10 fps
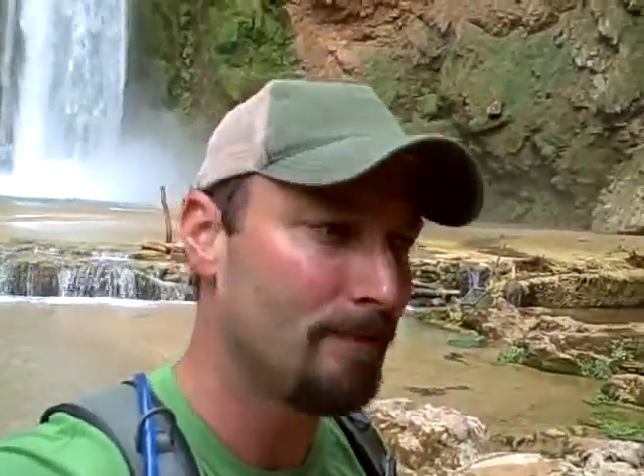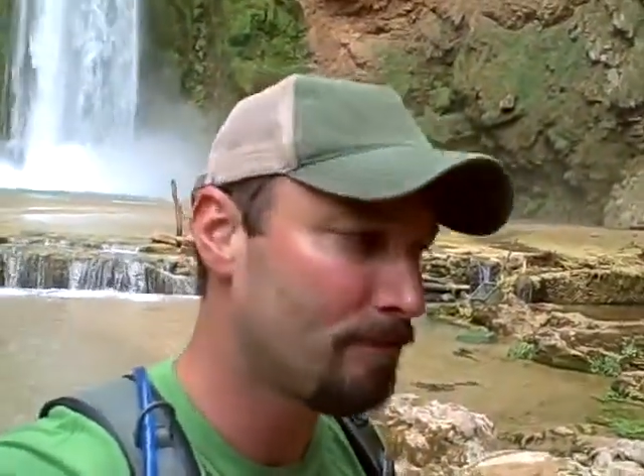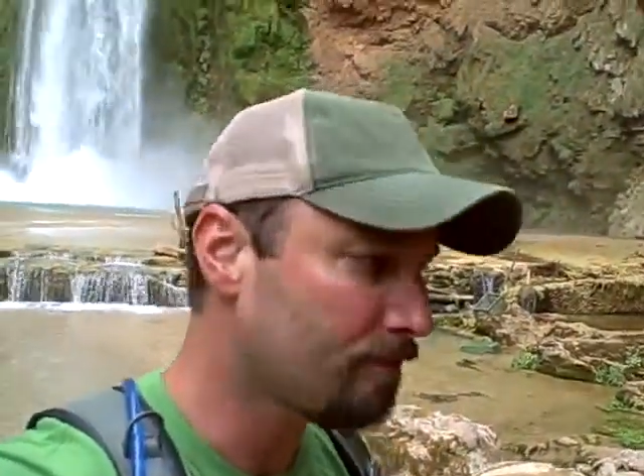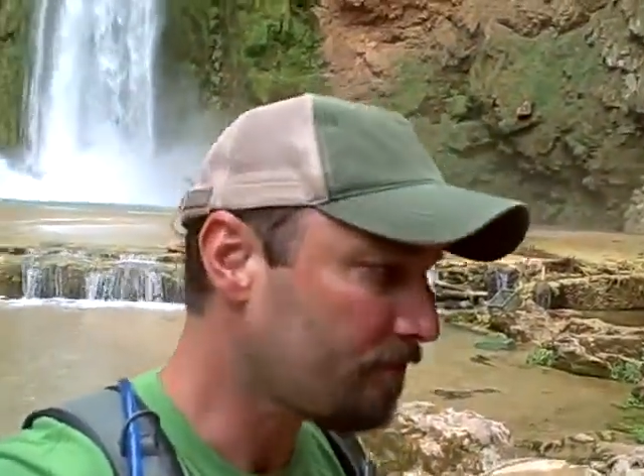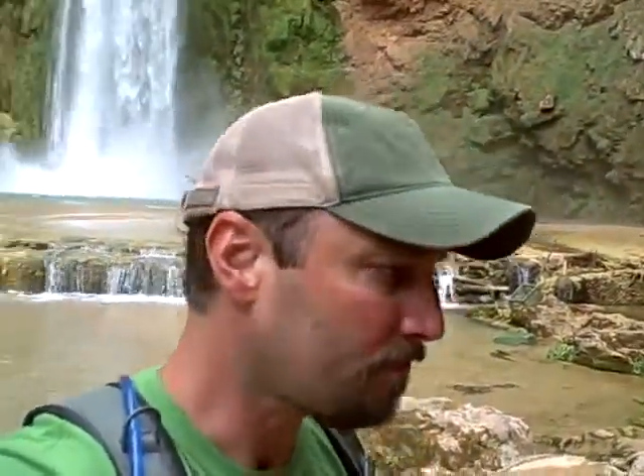
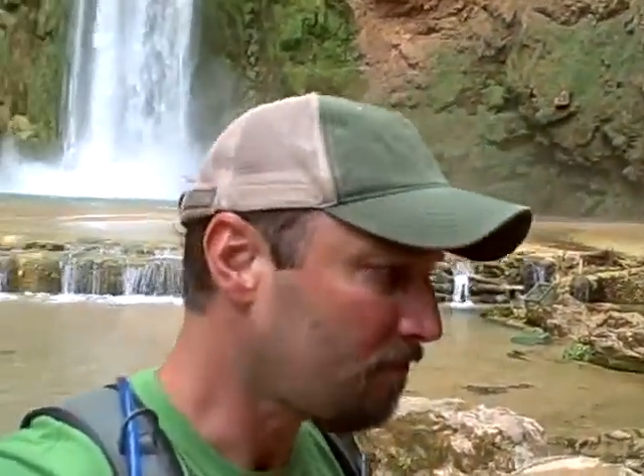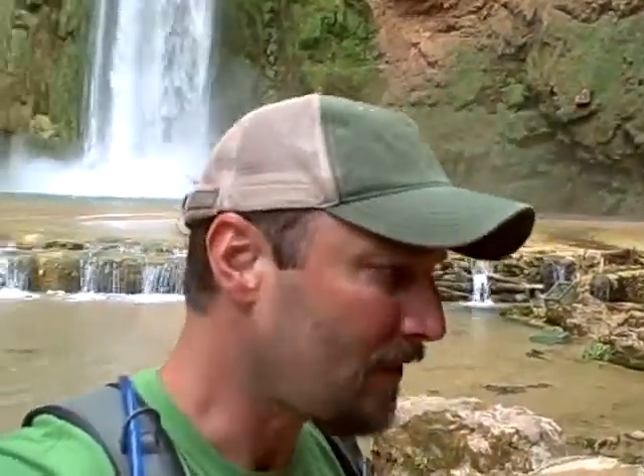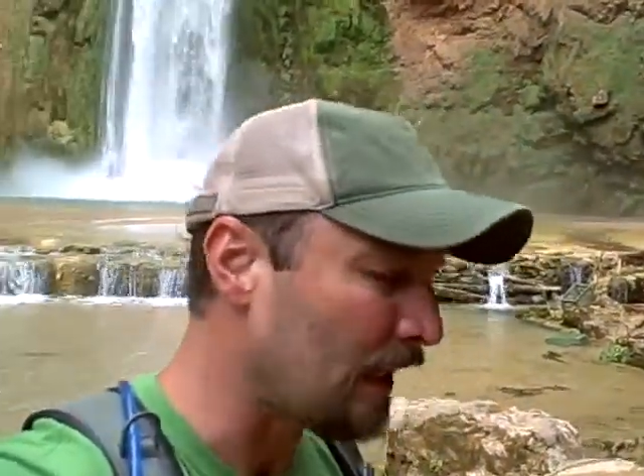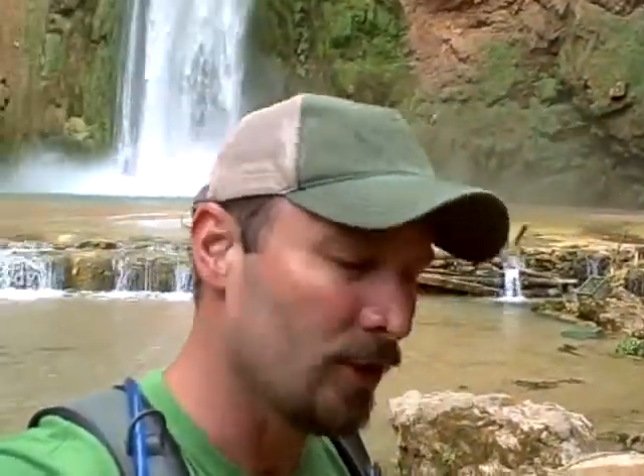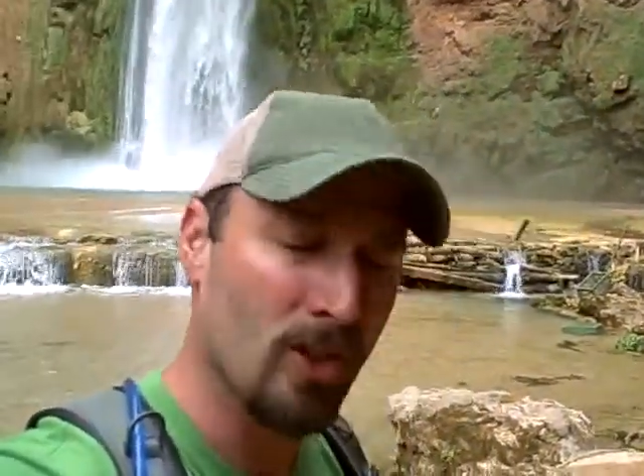
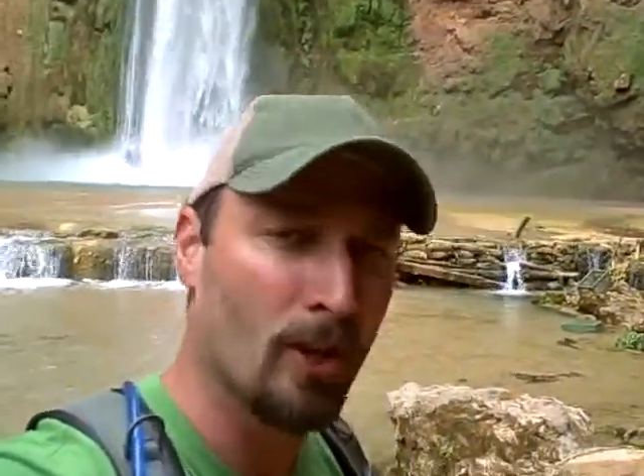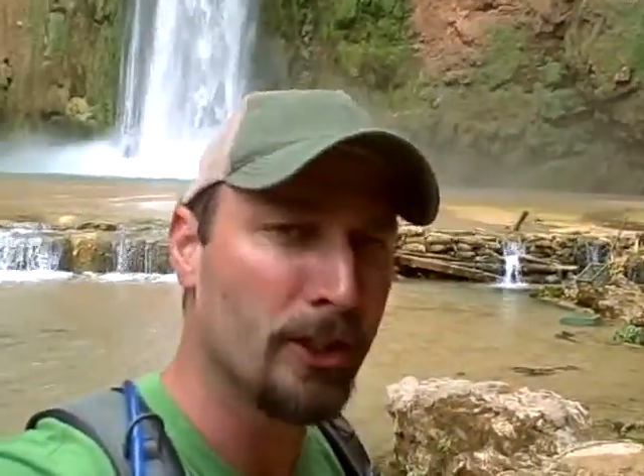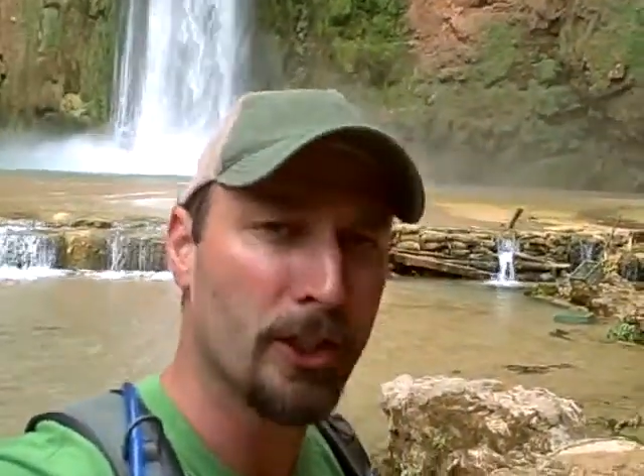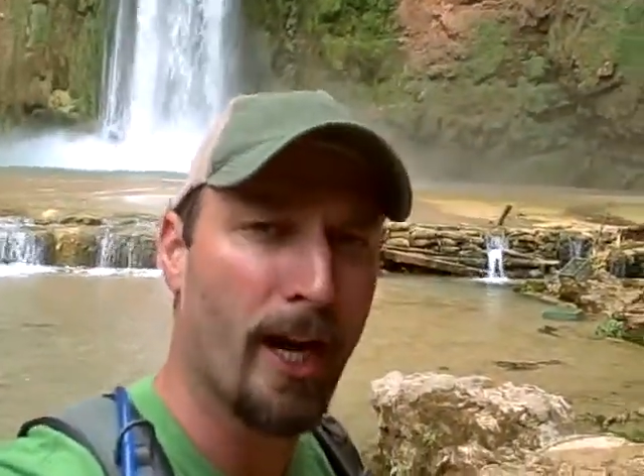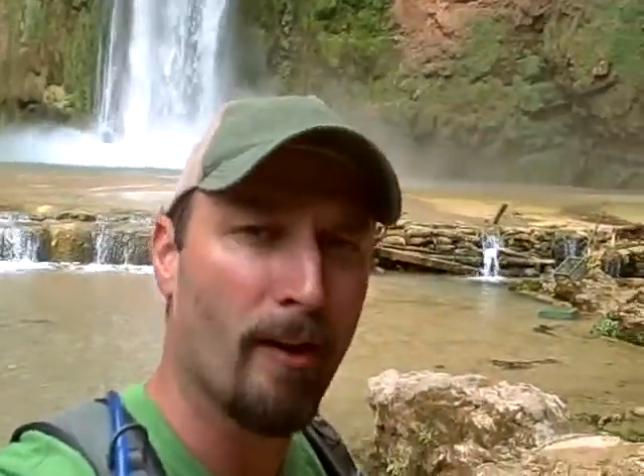And as
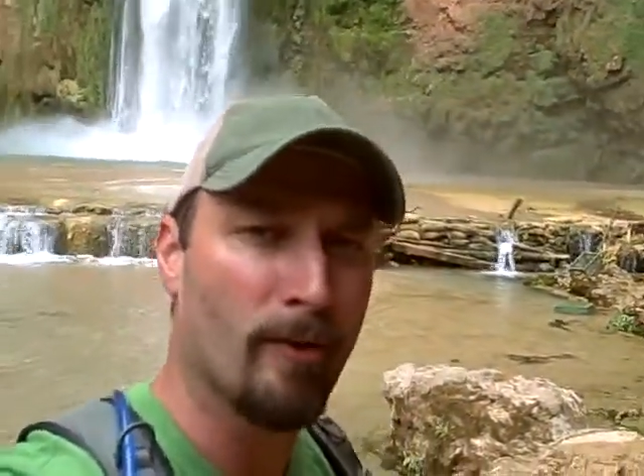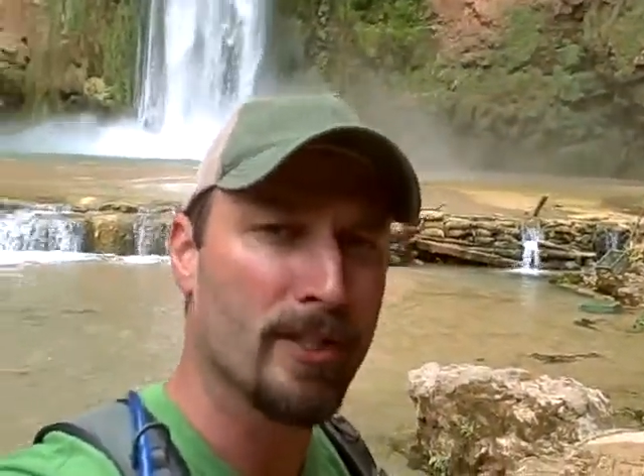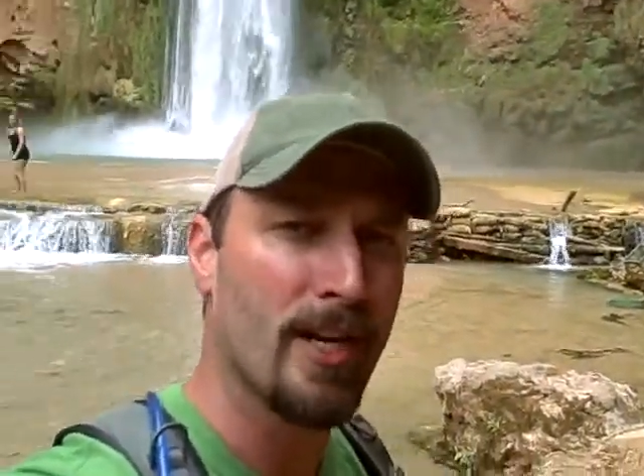long as you're careful,